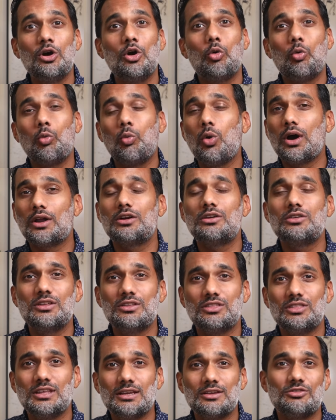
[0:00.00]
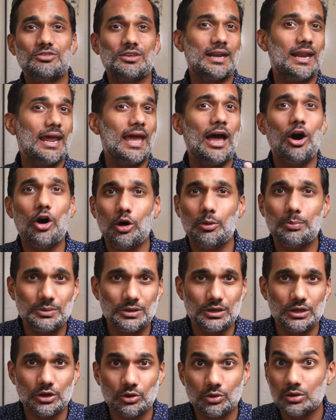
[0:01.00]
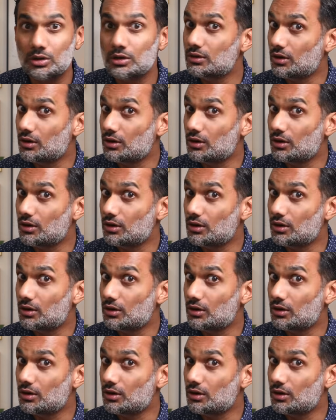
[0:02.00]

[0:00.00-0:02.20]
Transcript: What are the things that help you?